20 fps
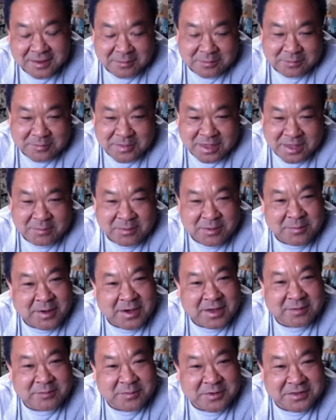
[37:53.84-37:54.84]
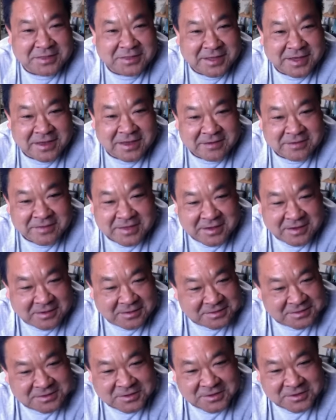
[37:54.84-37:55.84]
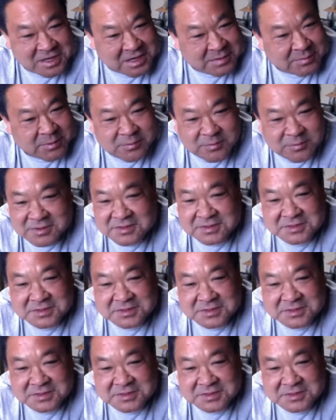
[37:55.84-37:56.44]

maybe about a month later, they all started coming